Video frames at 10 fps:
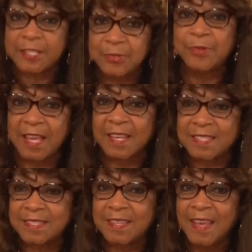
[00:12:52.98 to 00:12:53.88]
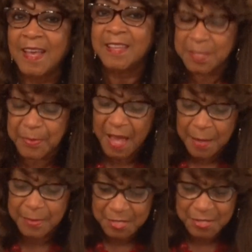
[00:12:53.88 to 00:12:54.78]
to do this to be
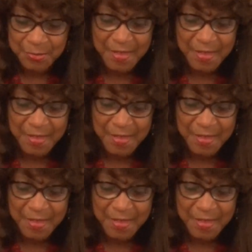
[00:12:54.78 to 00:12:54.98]
able to do